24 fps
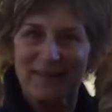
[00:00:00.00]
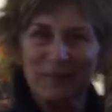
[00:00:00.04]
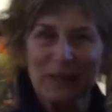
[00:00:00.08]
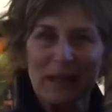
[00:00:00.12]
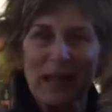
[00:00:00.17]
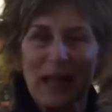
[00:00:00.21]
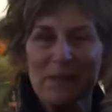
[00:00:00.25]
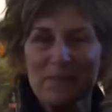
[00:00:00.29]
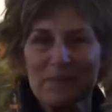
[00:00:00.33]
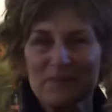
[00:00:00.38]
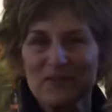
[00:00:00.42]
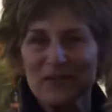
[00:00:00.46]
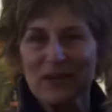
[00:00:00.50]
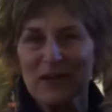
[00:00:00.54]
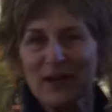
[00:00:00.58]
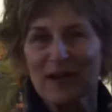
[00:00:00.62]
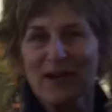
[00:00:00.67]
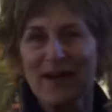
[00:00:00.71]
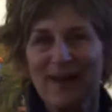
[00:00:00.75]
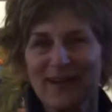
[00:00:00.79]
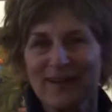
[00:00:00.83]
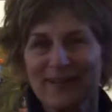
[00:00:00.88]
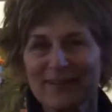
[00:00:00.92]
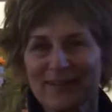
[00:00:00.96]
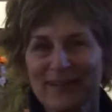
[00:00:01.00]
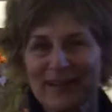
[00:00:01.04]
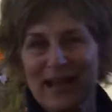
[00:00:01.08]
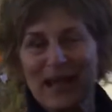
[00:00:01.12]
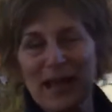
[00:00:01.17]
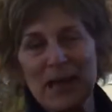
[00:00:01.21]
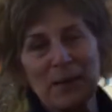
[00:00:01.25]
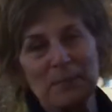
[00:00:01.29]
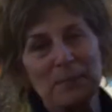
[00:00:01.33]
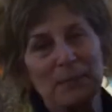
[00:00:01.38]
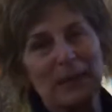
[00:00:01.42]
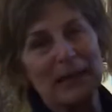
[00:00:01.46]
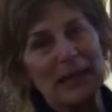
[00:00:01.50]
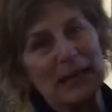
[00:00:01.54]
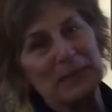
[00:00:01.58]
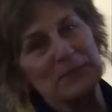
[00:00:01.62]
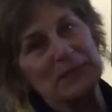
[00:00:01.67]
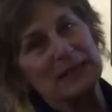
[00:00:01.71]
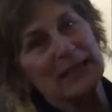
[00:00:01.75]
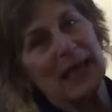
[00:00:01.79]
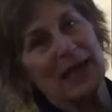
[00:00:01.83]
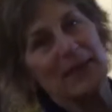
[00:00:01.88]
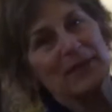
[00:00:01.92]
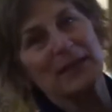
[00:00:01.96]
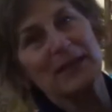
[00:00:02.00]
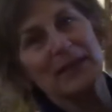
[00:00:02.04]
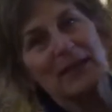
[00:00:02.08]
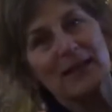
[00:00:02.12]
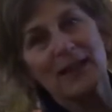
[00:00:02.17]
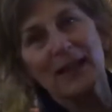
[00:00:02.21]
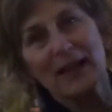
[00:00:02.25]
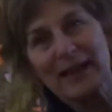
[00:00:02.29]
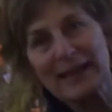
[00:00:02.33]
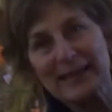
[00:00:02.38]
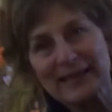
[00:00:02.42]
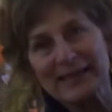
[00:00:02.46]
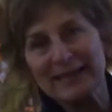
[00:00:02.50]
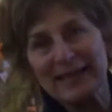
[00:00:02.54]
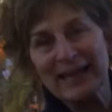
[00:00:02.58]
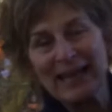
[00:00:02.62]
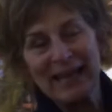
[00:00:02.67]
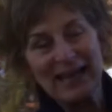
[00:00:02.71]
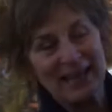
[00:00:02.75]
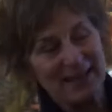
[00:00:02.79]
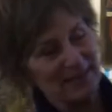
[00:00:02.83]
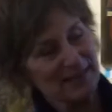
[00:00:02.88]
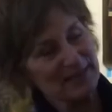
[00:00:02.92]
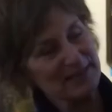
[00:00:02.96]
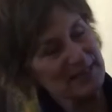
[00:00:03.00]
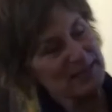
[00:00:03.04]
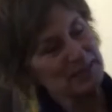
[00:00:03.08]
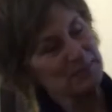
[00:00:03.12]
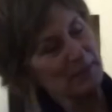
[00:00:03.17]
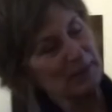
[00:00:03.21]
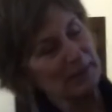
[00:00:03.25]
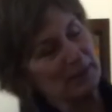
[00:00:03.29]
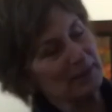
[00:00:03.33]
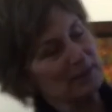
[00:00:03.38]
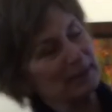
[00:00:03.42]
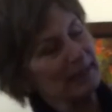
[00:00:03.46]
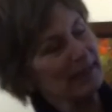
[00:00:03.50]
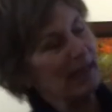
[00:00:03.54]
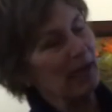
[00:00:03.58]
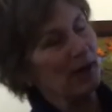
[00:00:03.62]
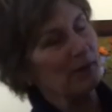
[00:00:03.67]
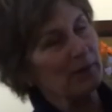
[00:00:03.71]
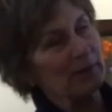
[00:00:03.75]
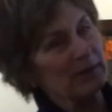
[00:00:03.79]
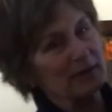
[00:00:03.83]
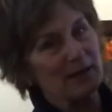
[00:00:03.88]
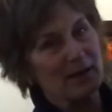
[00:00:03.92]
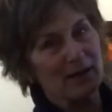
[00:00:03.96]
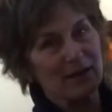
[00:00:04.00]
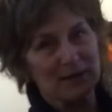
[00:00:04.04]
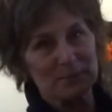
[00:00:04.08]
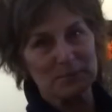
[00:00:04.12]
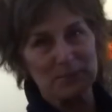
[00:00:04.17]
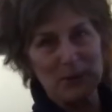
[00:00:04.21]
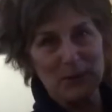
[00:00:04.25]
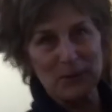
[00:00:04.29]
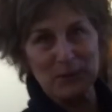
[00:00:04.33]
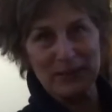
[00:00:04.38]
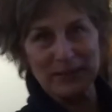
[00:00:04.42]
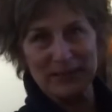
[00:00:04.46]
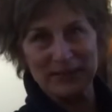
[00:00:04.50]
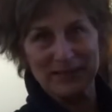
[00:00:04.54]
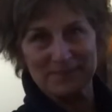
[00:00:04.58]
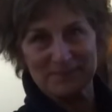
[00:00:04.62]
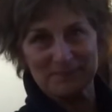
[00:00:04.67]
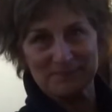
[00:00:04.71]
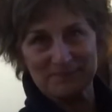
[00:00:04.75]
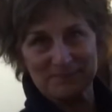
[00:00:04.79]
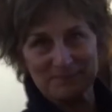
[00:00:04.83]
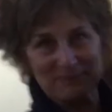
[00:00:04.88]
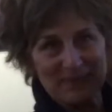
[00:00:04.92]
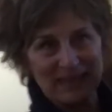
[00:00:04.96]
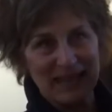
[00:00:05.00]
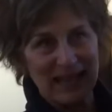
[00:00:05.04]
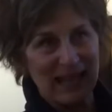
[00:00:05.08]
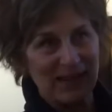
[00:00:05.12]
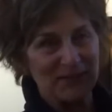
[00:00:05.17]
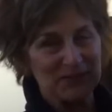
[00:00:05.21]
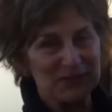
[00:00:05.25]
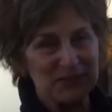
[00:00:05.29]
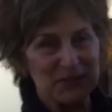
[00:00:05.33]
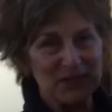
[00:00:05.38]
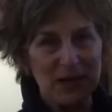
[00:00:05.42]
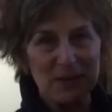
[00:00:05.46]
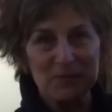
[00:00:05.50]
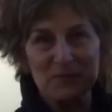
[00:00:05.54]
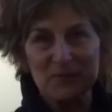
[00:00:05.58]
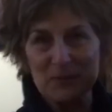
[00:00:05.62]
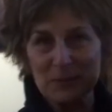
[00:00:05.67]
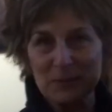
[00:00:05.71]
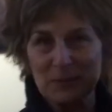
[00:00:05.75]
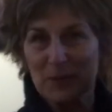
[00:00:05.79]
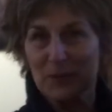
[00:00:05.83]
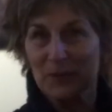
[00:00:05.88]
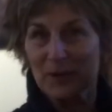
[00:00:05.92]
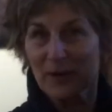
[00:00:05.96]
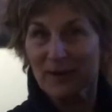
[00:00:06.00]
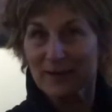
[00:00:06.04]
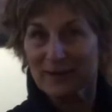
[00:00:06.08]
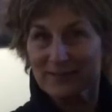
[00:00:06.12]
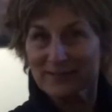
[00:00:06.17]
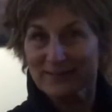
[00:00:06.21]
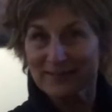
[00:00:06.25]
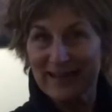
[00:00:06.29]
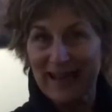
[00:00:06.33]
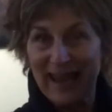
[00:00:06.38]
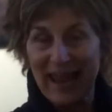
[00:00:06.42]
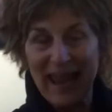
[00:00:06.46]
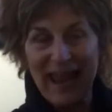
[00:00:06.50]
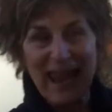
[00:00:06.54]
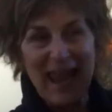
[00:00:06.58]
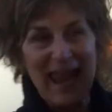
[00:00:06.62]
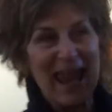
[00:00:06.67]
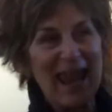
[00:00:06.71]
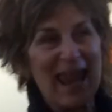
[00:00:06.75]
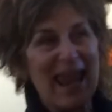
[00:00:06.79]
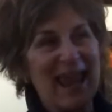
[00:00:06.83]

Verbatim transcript: Well, I'm very honored. My name is Cathy Kline. This is my little gallery dog, Bogey, after Humphrey Bogart. There you go.